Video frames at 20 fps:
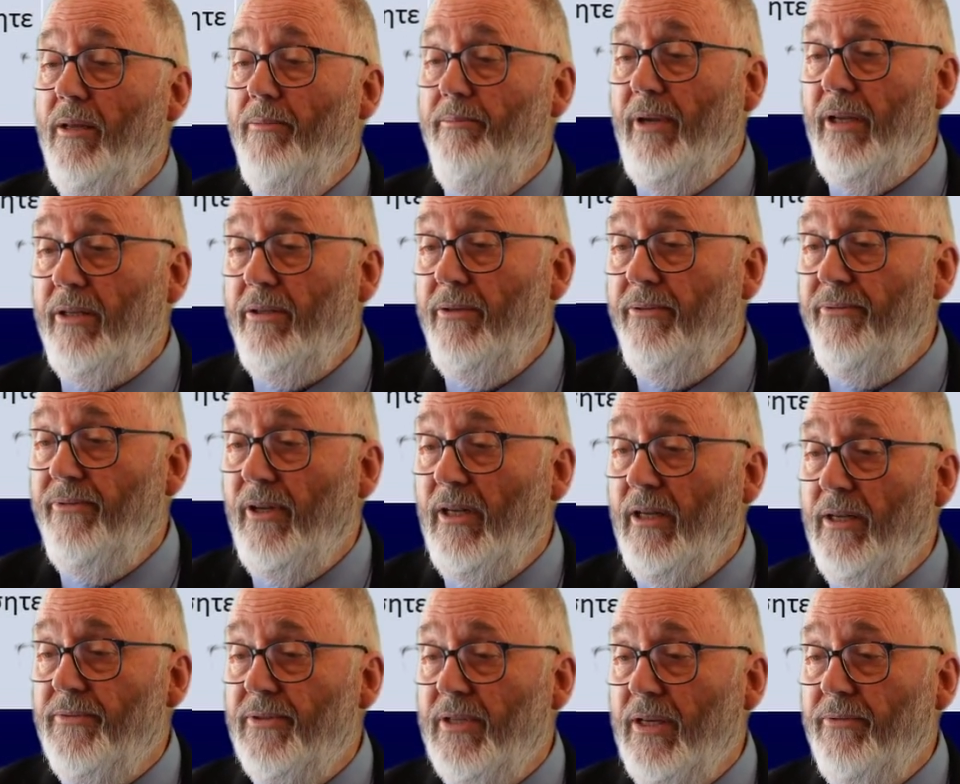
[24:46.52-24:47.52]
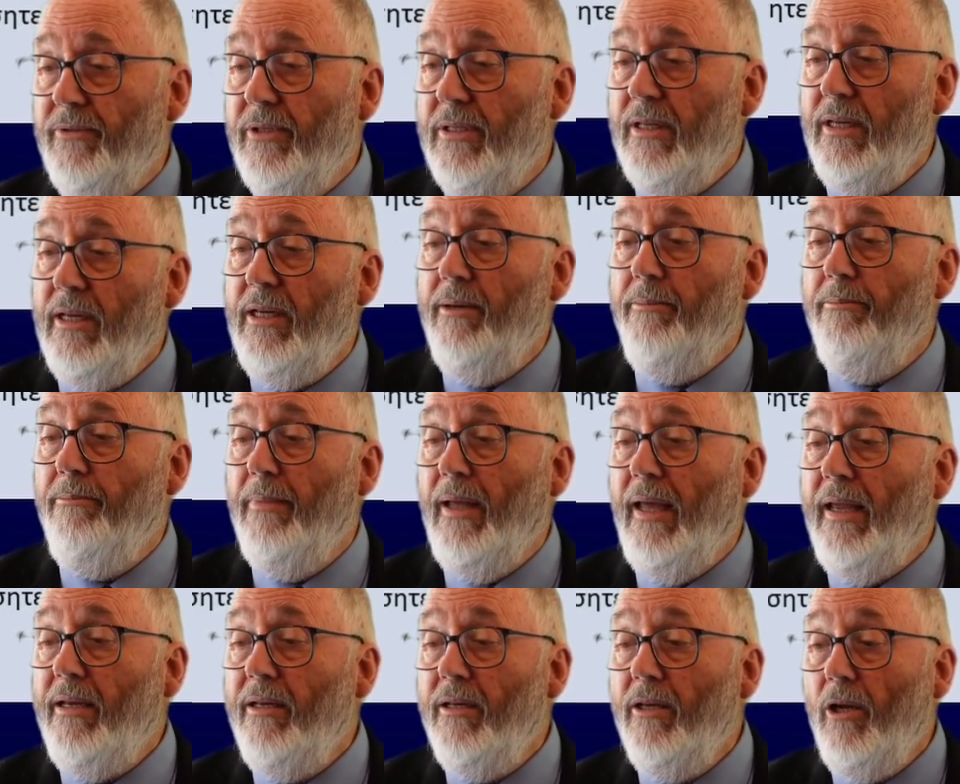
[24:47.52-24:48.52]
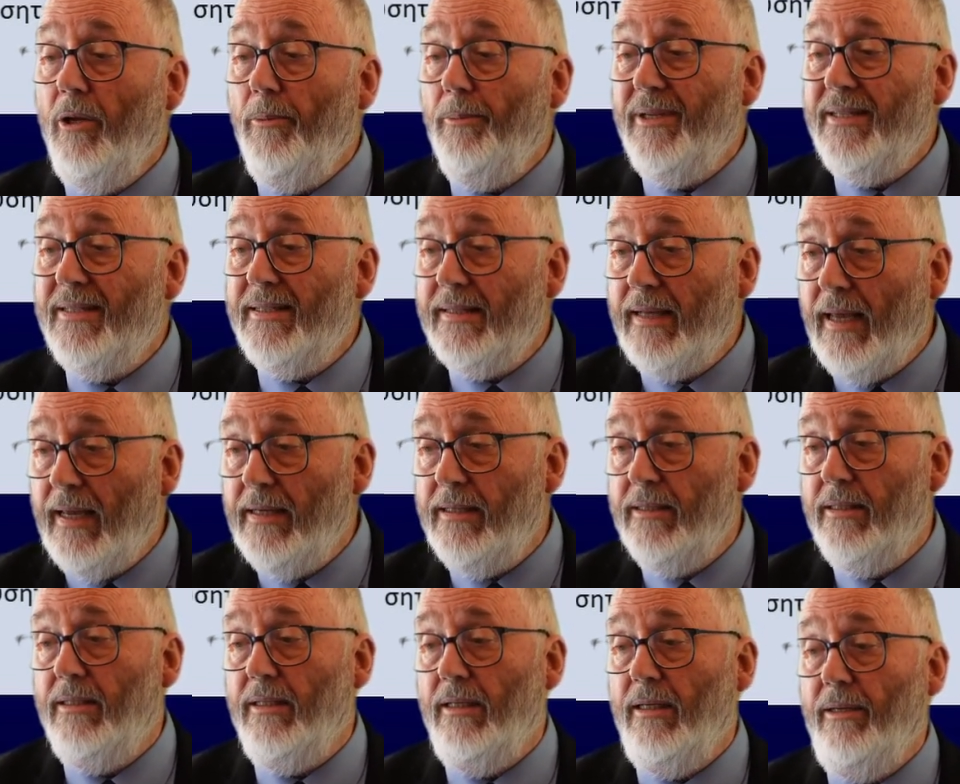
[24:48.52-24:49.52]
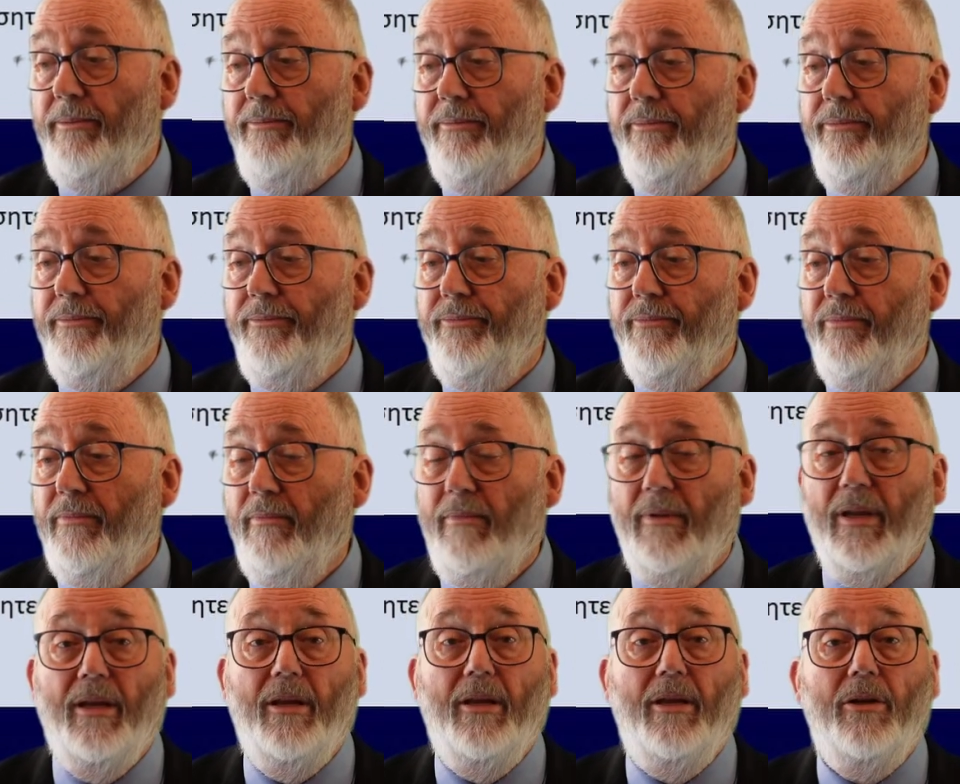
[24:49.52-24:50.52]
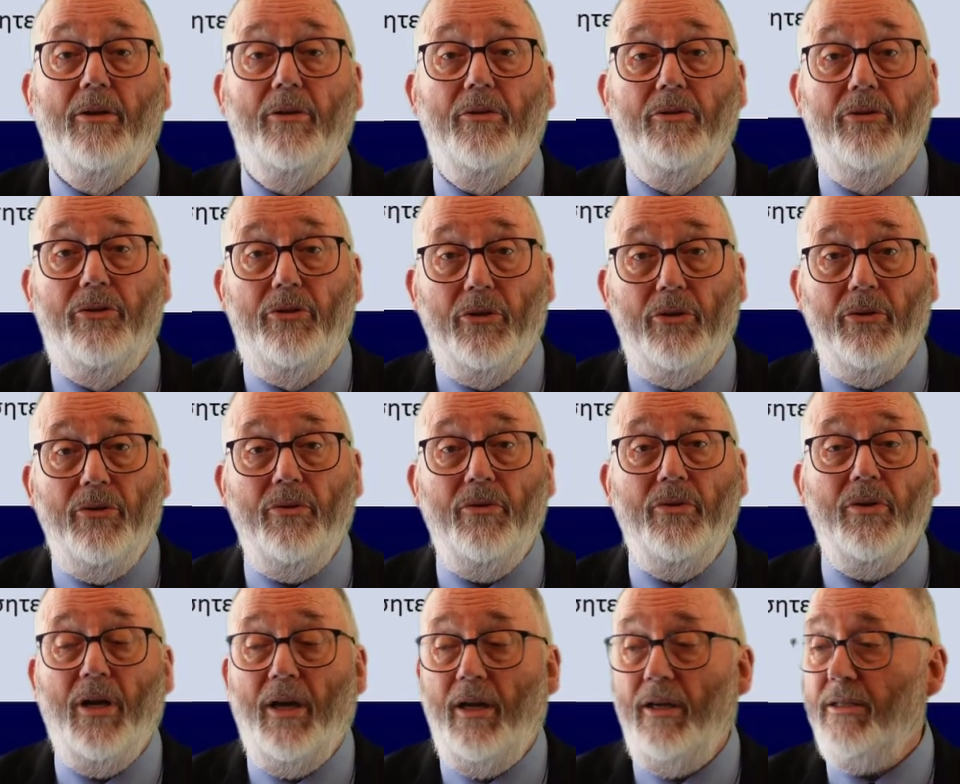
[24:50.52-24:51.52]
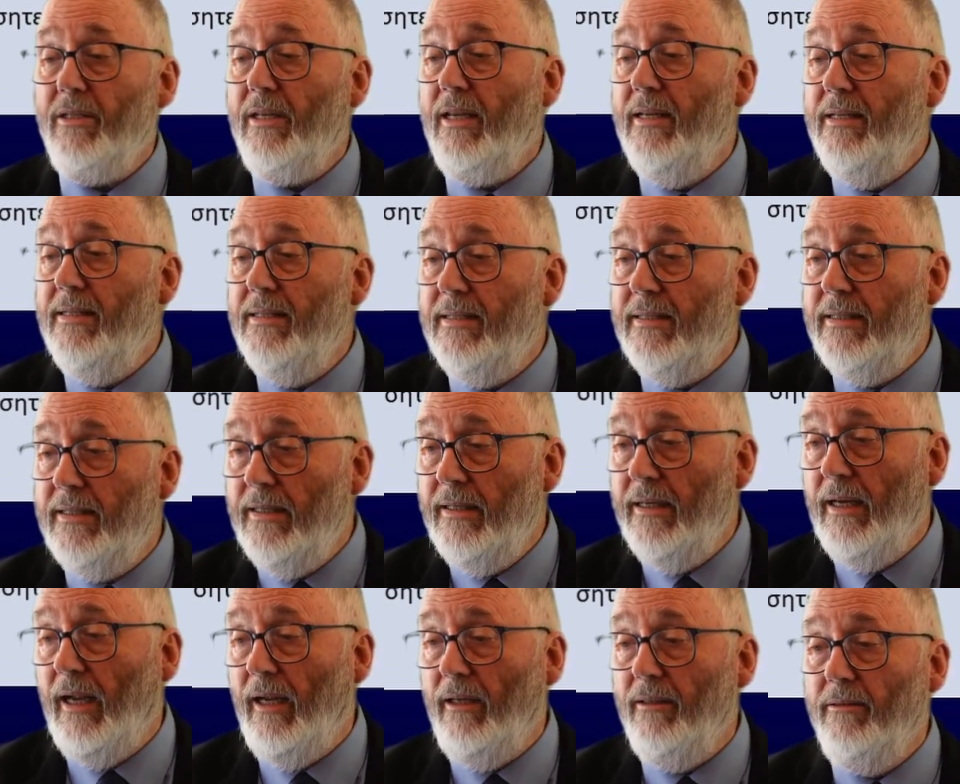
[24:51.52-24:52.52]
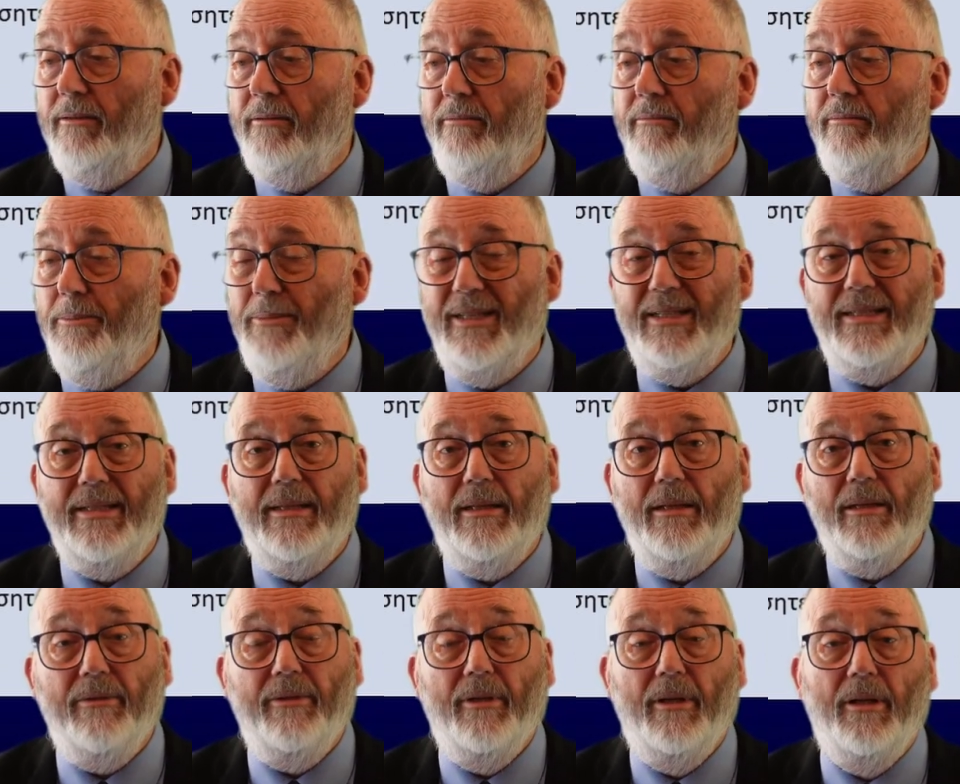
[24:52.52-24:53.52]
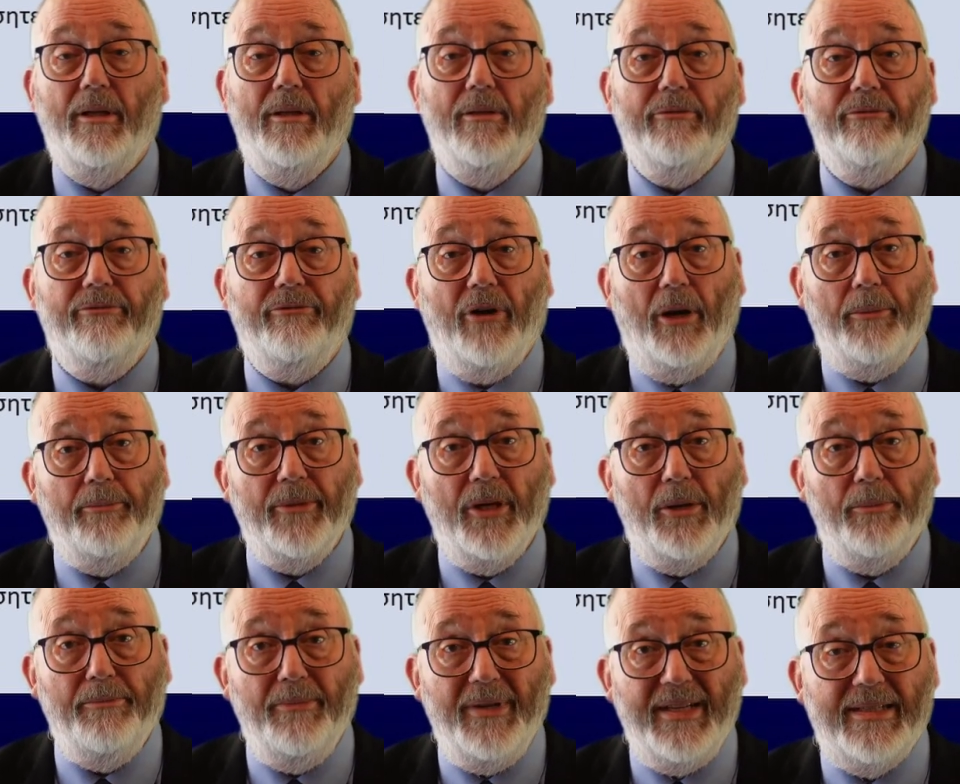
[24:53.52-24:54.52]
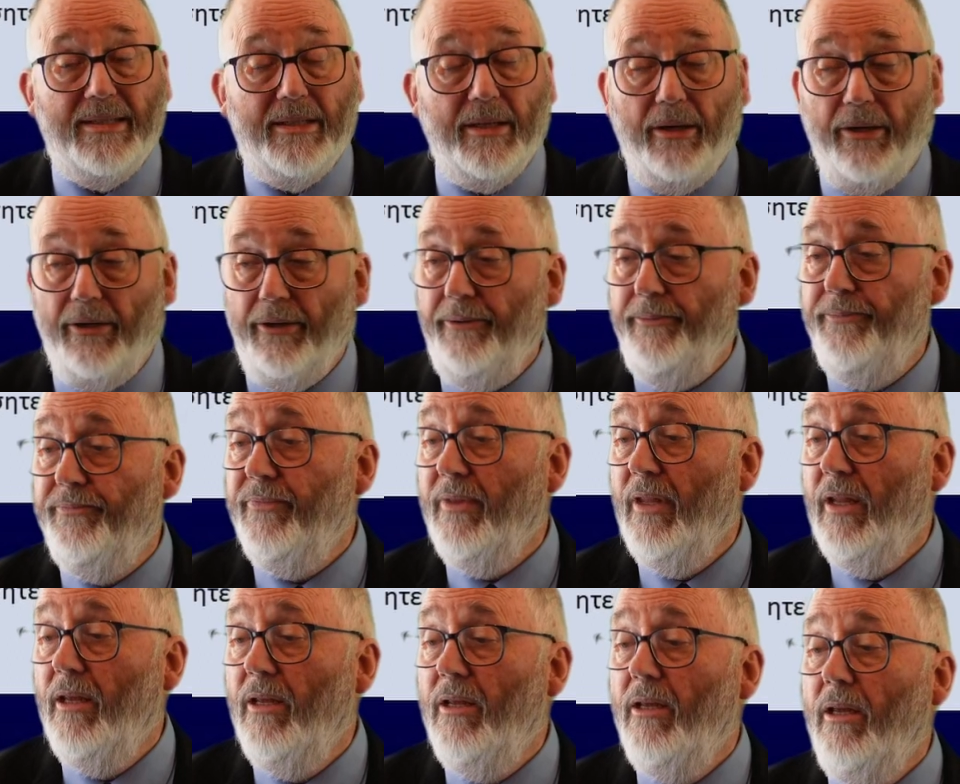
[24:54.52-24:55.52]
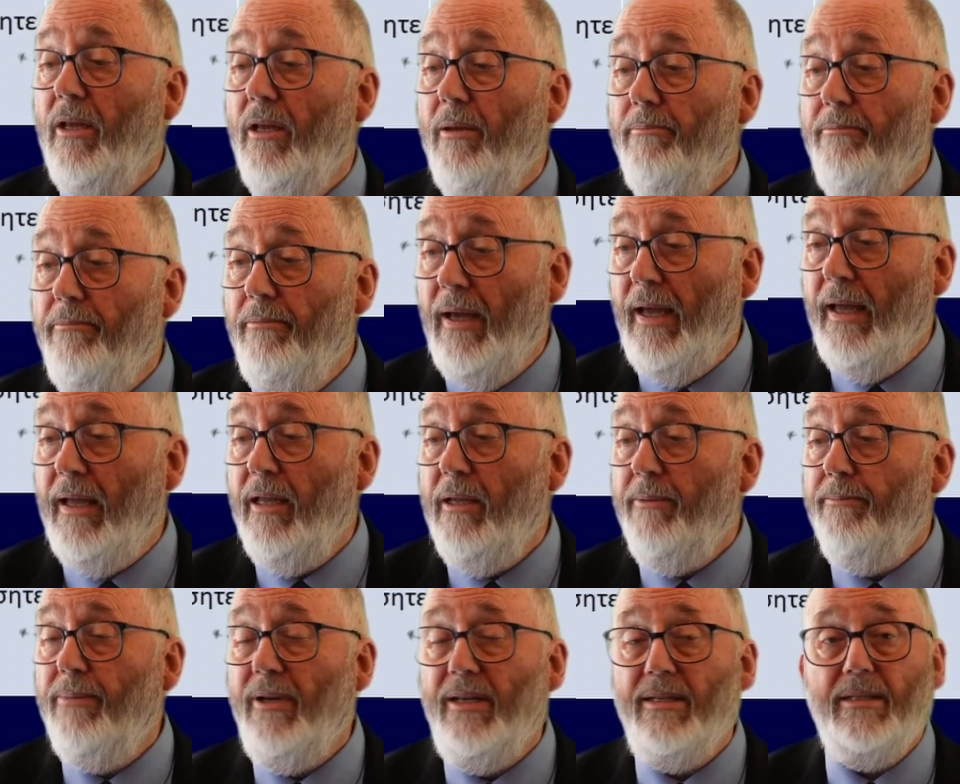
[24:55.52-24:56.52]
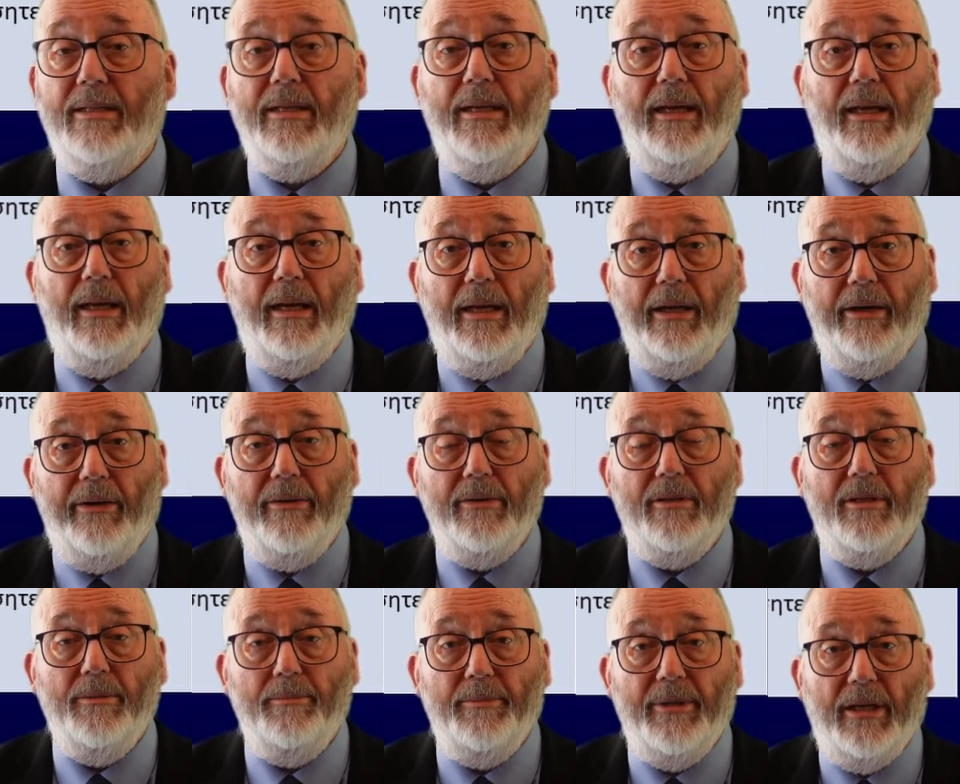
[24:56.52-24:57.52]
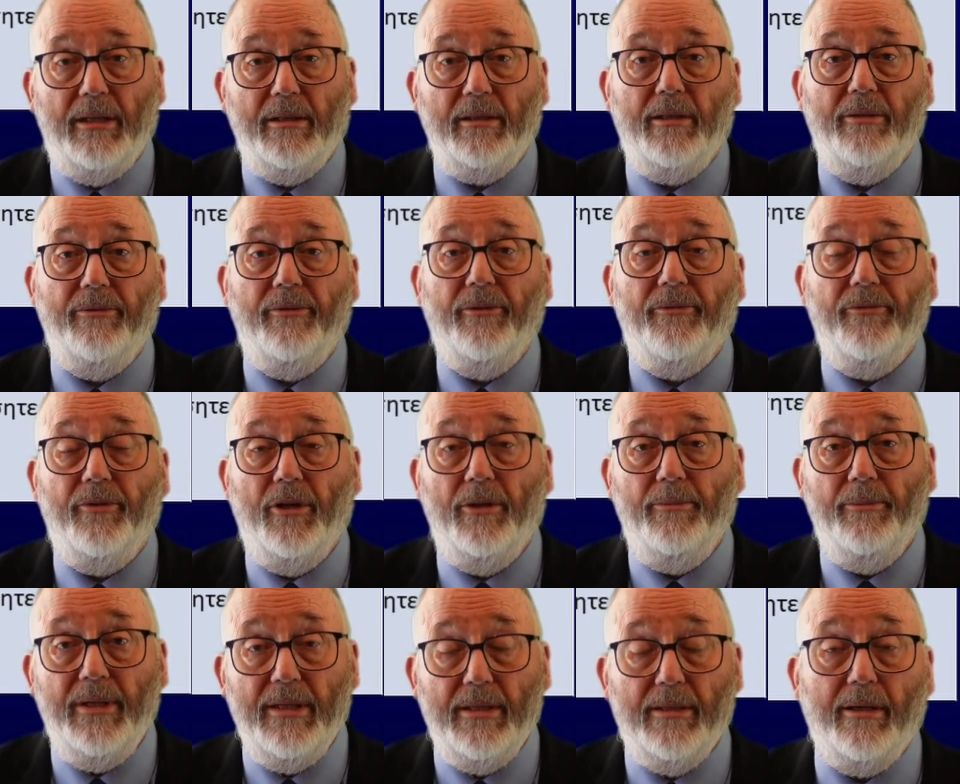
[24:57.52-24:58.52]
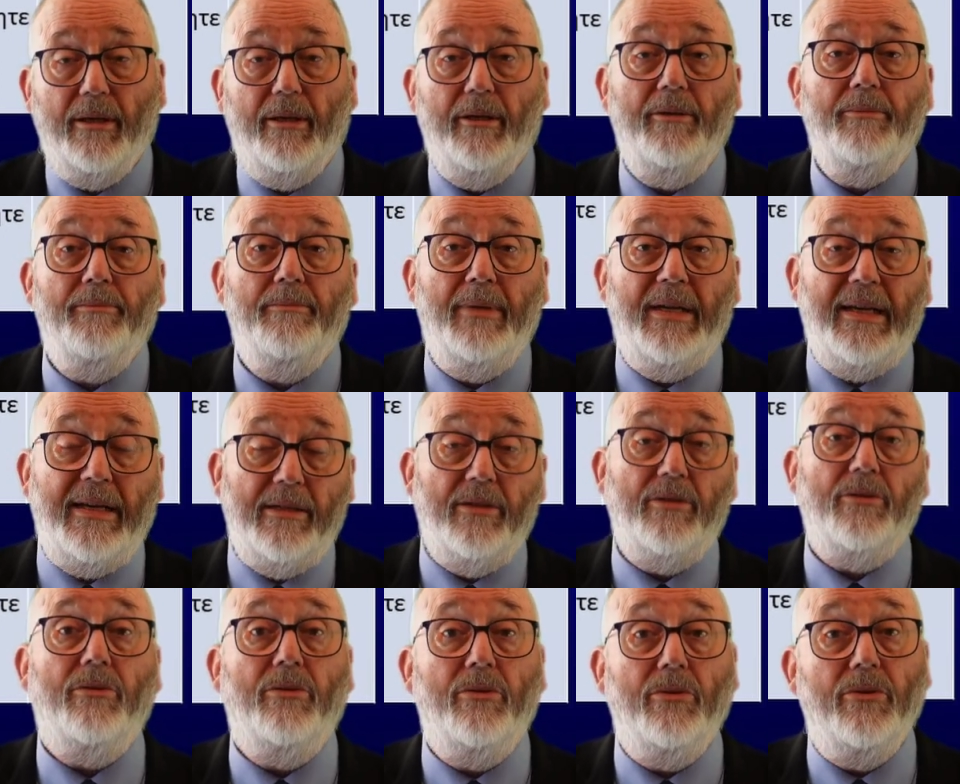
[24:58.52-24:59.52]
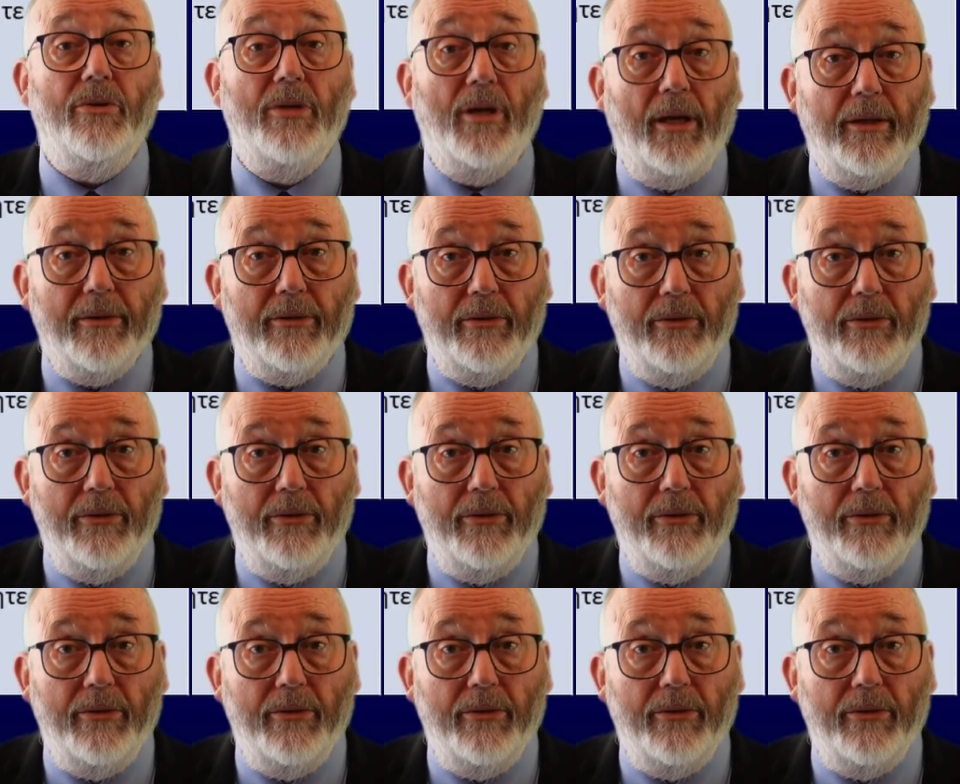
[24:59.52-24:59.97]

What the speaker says: Matthew 5:17, me nomisate, do not consider. from nomidzo, may plus the aorist subjunctive of nomidzo means do not